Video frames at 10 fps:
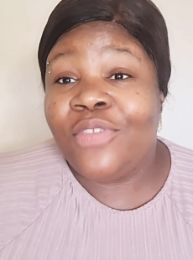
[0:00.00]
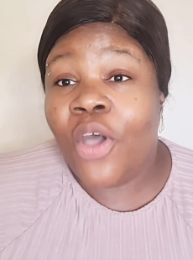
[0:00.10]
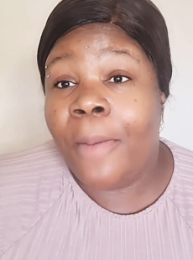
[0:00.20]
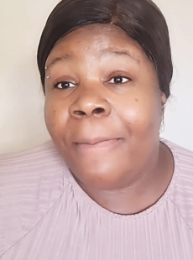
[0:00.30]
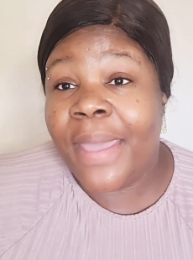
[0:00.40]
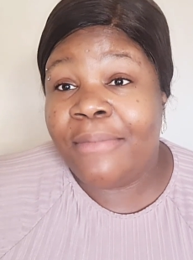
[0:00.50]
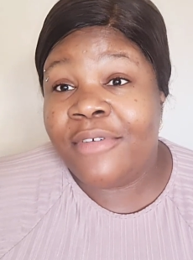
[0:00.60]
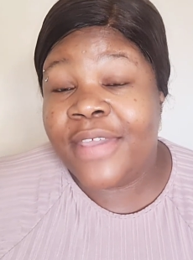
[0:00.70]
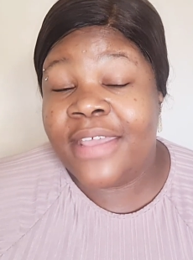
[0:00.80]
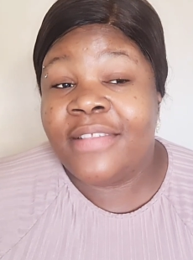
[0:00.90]
Tom met
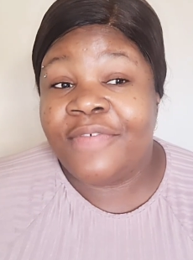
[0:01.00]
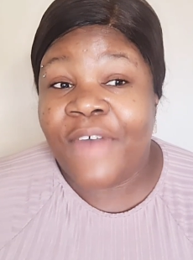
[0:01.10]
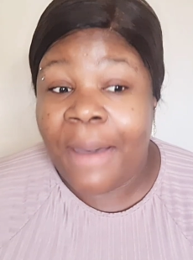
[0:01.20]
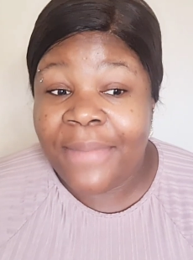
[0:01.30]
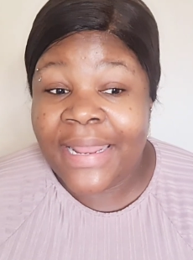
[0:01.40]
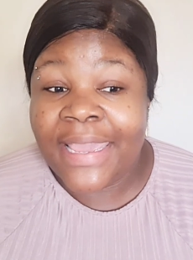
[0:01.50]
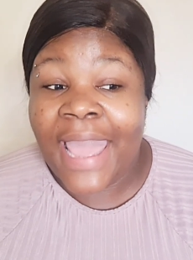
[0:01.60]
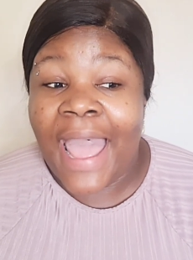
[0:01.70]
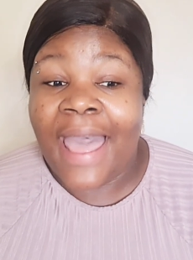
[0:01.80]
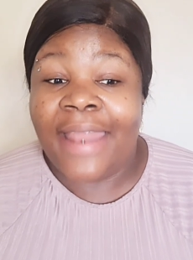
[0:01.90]
Maria's family,
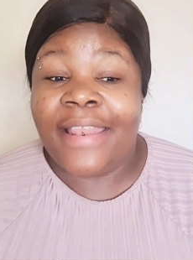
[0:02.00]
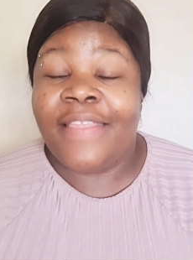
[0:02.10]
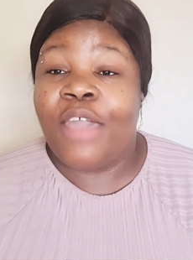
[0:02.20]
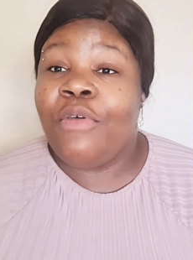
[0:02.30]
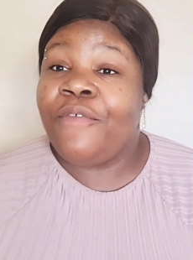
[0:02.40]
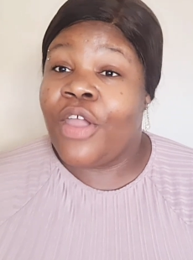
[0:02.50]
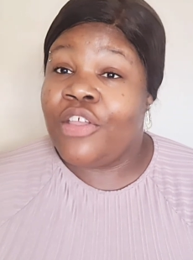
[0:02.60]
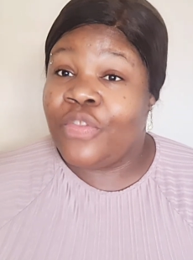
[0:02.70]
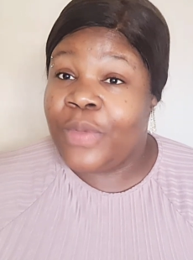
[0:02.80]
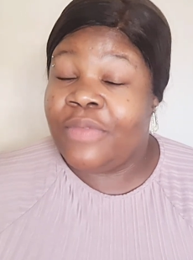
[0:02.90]
and they were
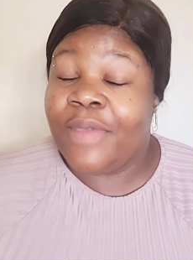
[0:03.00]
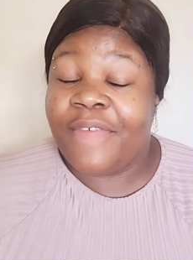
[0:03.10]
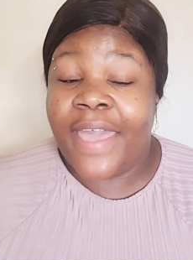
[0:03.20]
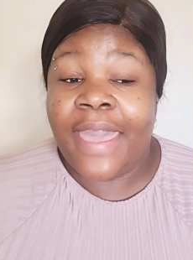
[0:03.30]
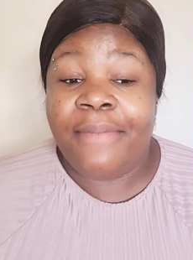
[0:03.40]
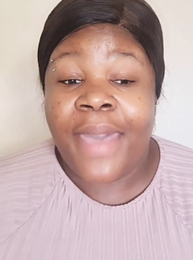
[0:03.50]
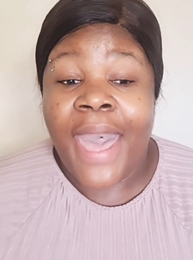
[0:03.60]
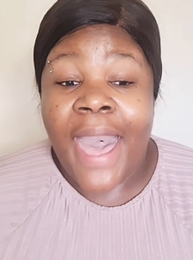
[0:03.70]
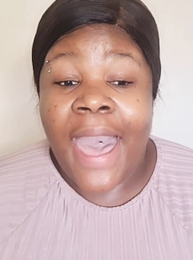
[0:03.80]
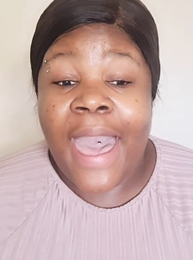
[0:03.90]
very sweet with him.
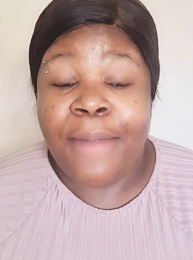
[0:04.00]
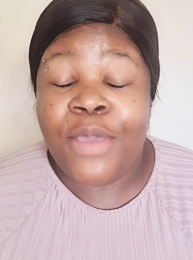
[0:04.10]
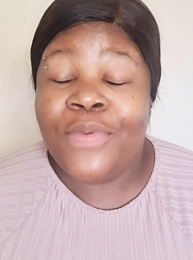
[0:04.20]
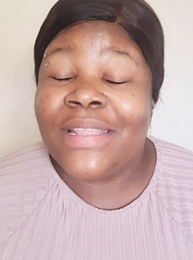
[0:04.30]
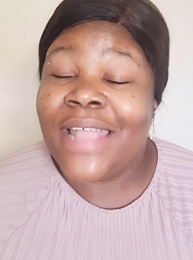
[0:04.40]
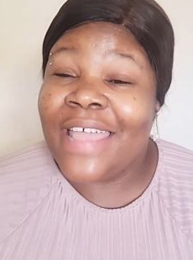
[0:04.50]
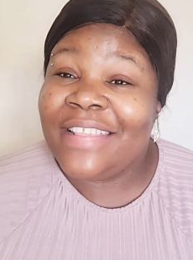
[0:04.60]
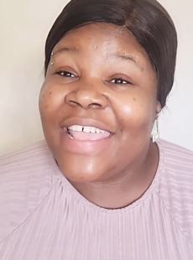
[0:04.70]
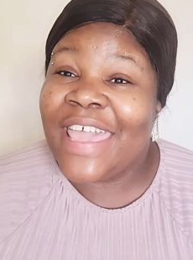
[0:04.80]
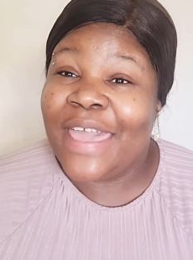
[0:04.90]
It was
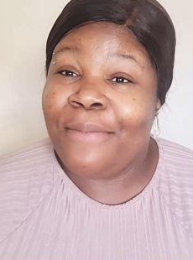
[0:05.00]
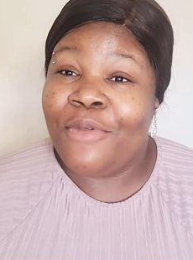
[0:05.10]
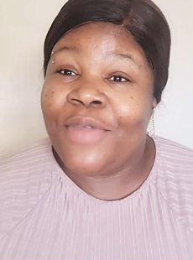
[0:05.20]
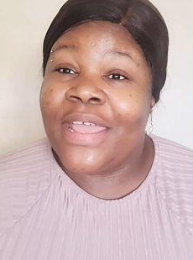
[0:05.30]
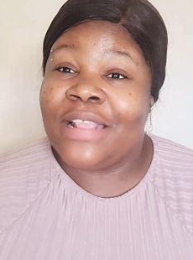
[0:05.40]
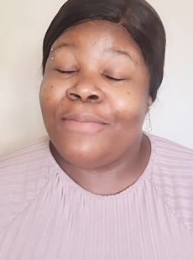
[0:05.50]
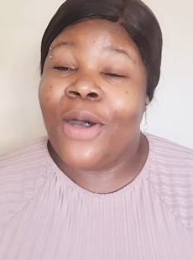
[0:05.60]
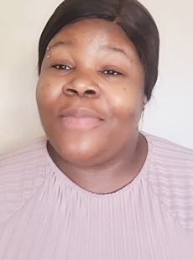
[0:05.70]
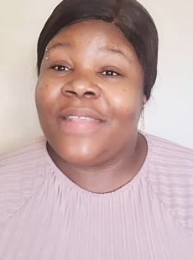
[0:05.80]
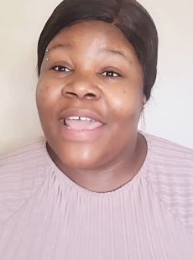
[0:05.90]
nice to hear Maria's
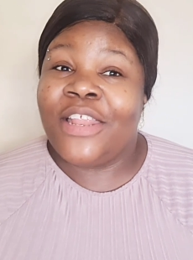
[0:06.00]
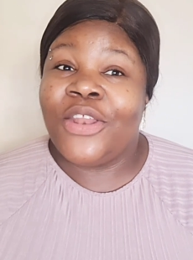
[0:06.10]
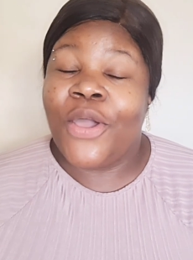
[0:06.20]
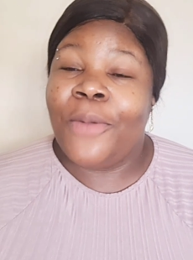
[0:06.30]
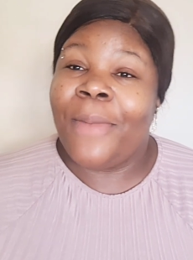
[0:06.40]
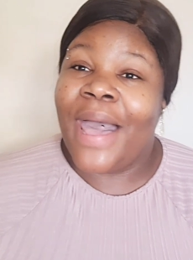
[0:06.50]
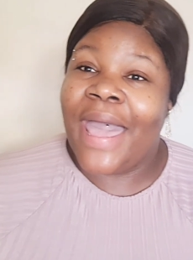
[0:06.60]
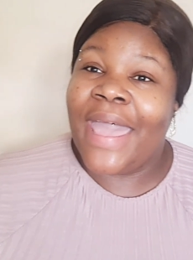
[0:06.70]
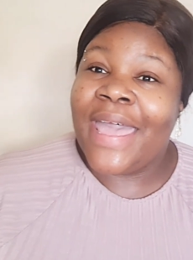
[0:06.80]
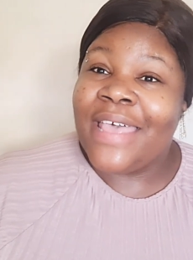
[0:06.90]
mom saying, you know,
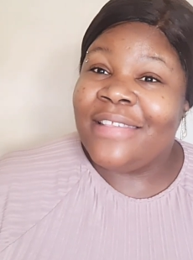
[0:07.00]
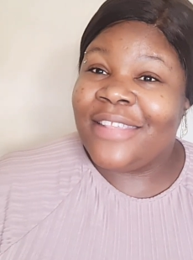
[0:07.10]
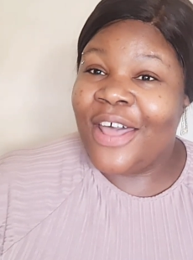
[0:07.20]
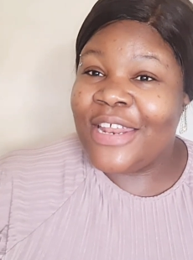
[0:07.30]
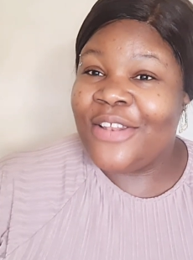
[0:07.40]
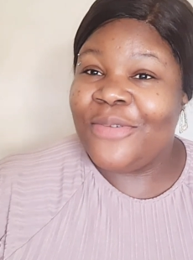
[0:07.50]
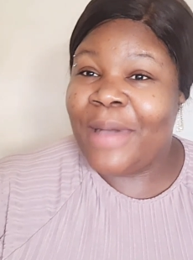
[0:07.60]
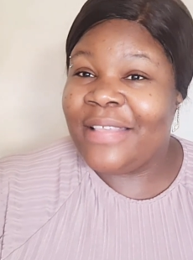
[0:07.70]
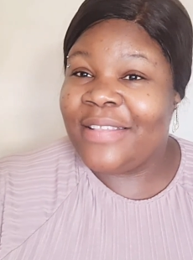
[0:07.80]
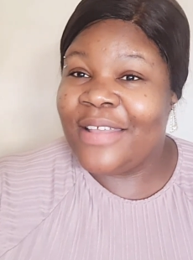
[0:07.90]
my
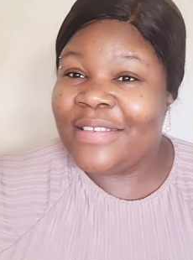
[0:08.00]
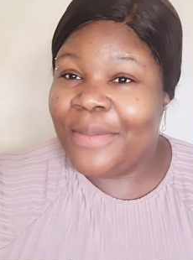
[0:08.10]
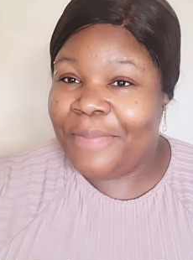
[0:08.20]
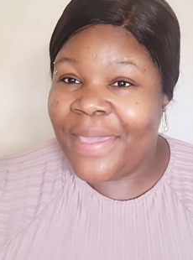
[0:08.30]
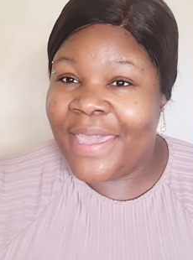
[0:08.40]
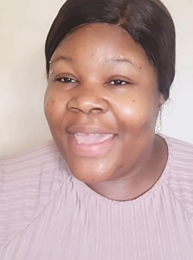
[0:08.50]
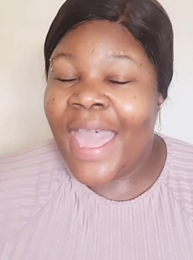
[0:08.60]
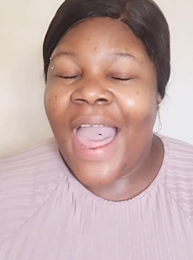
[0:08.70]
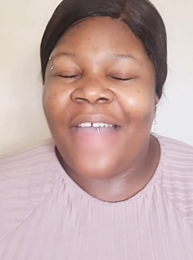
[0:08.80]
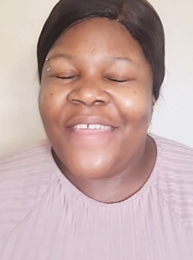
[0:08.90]

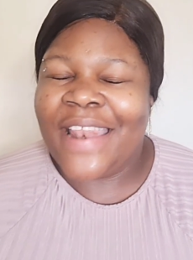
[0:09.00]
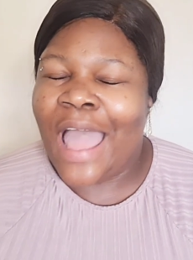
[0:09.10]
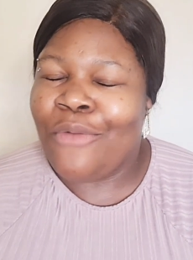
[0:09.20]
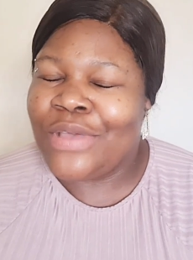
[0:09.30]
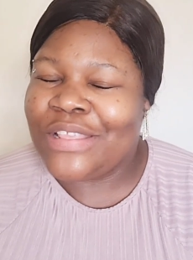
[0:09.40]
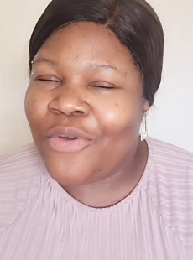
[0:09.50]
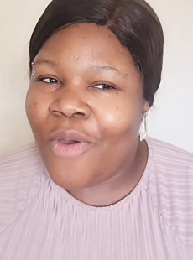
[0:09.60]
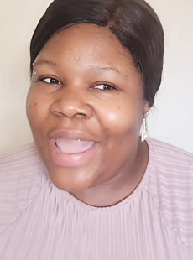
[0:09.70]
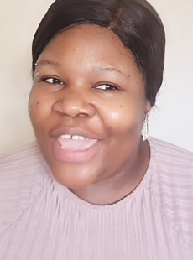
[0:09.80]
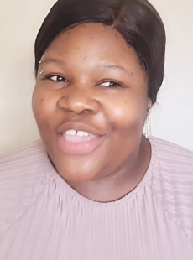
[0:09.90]
son-to-be. I think that was
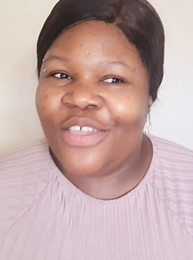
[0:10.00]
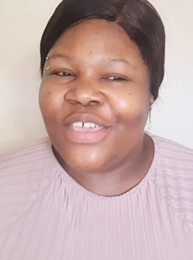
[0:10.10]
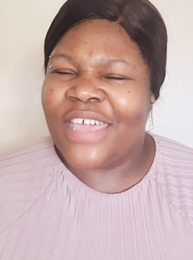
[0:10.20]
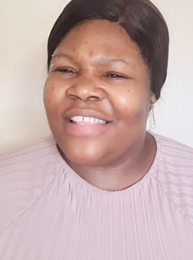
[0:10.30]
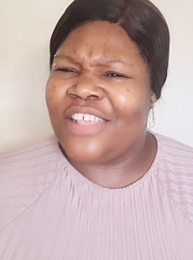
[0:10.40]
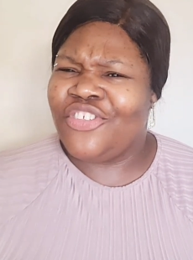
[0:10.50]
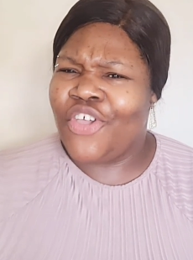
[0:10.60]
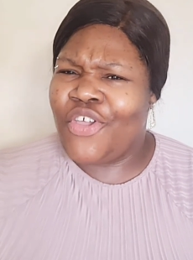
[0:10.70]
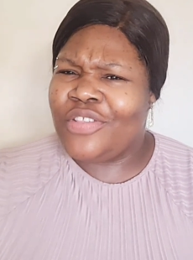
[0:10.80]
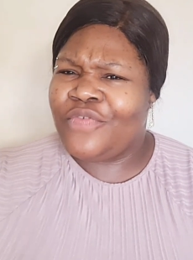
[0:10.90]
quite cute, because that
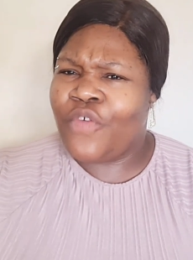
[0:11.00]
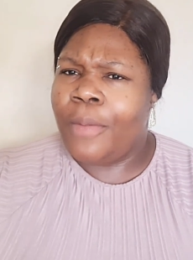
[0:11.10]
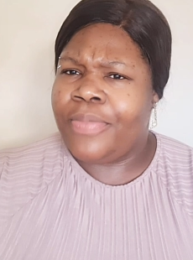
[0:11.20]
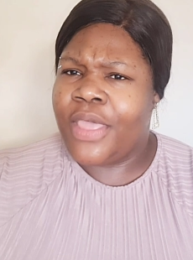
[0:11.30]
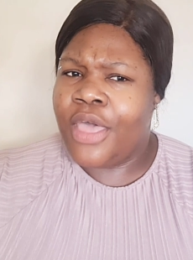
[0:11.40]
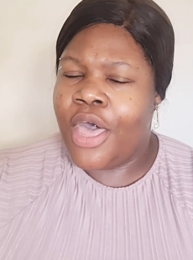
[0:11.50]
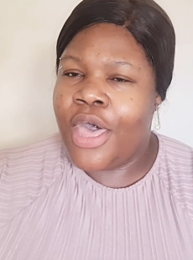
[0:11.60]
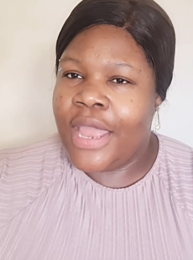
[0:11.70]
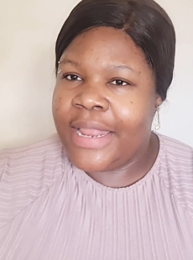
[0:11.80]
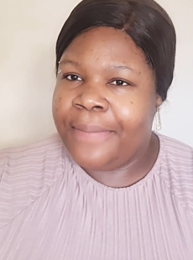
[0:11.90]
shows from the
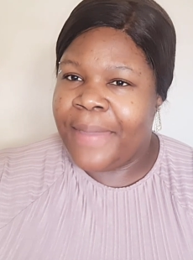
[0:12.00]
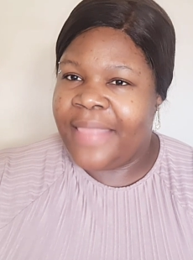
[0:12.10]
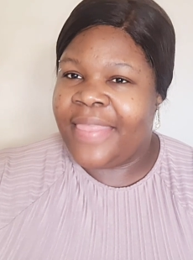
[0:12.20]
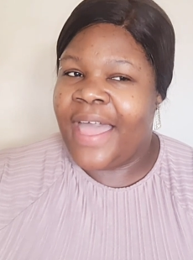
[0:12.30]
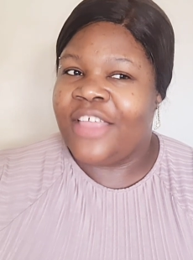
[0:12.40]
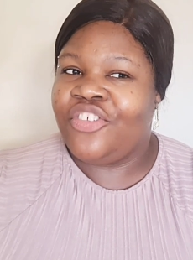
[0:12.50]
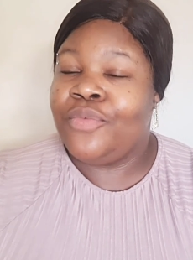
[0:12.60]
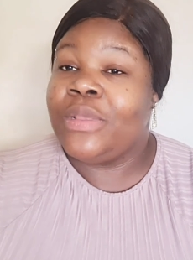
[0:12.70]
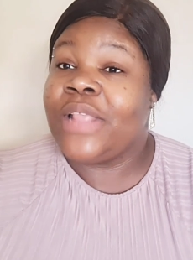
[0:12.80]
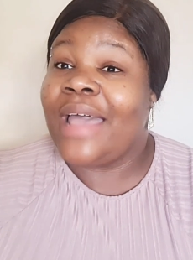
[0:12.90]
early bit that
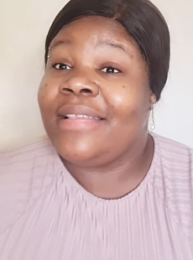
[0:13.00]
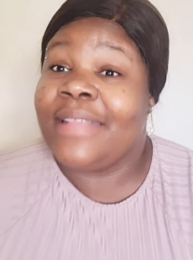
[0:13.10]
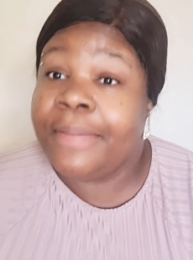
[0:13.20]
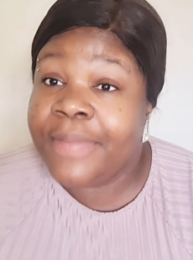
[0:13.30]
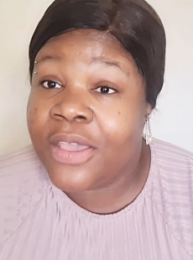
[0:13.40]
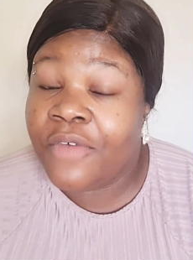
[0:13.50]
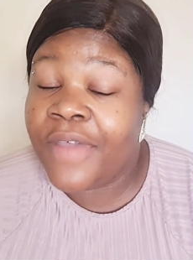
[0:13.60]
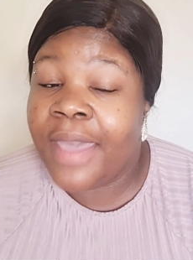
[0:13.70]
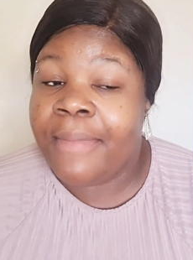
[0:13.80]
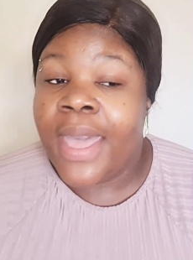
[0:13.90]
she was accepting of
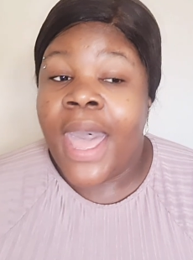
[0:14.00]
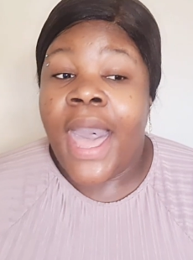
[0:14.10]
him.